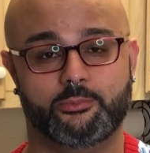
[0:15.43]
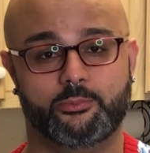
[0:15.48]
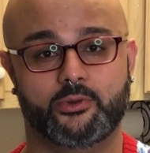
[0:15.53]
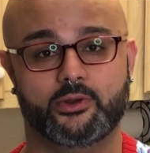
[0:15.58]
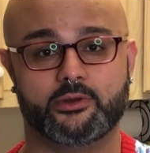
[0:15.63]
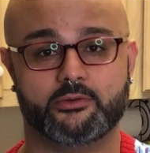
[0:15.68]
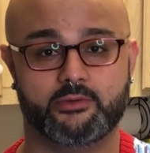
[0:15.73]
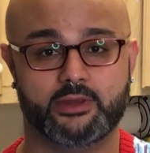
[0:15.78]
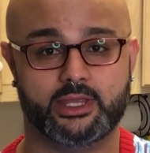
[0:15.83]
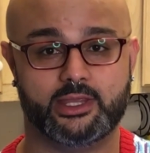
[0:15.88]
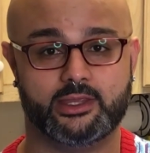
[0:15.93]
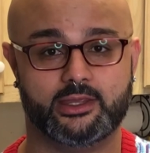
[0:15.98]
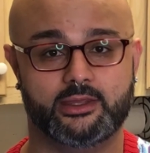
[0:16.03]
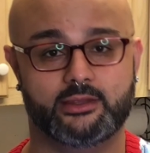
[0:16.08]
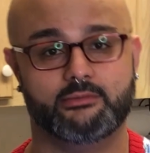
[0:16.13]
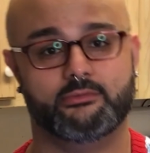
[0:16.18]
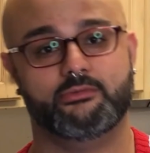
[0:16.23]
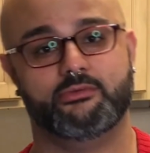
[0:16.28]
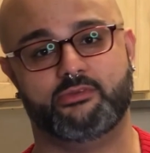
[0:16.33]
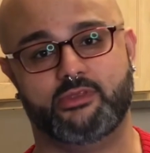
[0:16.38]
Puerto
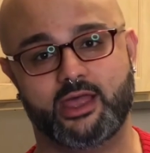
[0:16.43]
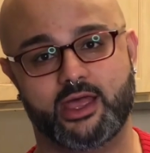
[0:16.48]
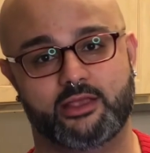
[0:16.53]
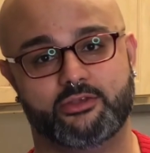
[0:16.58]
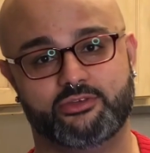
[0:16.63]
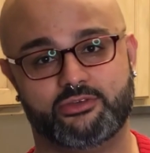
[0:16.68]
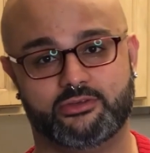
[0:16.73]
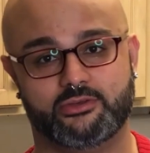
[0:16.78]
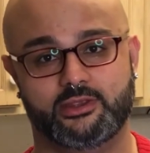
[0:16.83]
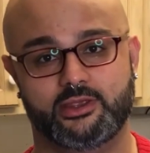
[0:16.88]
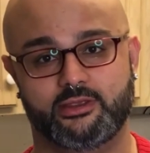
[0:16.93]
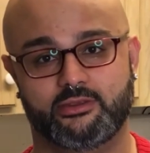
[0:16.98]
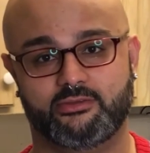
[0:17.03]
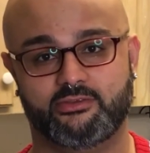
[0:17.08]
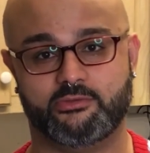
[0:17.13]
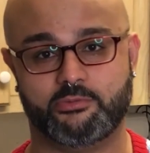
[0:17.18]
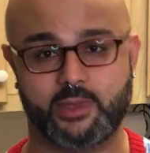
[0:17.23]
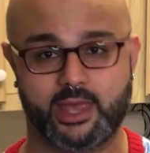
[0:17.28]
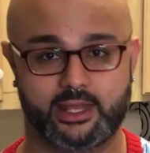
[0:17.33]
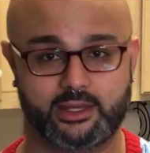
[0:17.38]
Rican /
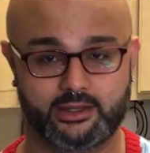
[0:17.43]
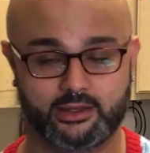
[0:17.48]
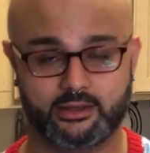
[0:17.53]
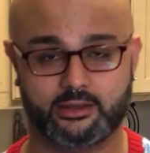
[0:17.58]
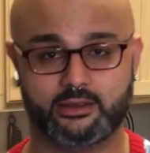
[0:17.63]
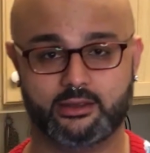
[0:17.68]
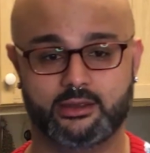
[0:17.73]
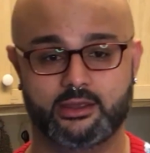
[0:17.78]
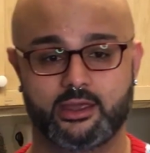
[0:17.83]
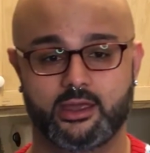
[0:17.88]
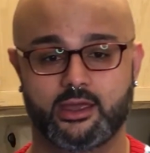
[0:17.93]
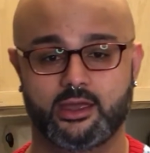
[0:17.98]
Hispanic